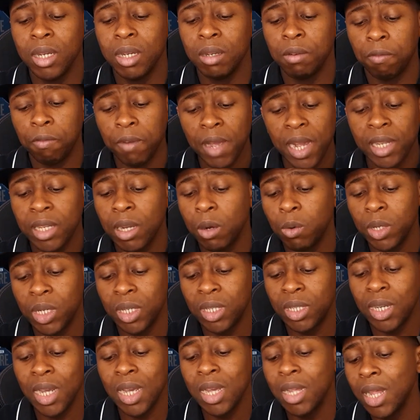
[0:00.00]
in fact, I would
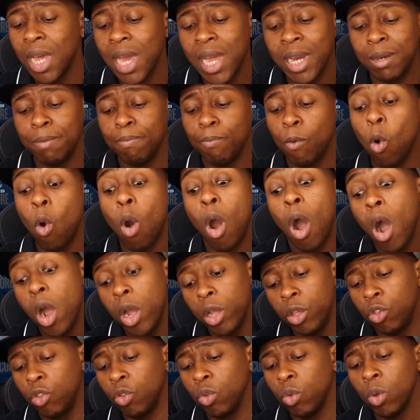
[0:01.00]
say that, or
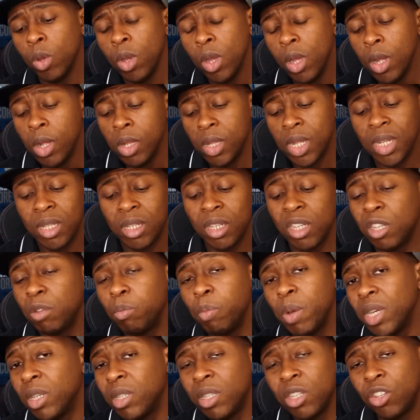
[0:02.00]
argue, that this
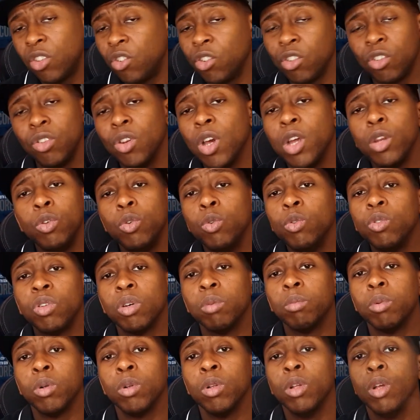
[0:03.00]
space is just not
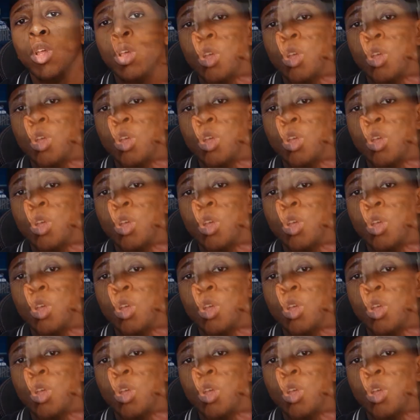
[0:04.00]
usable.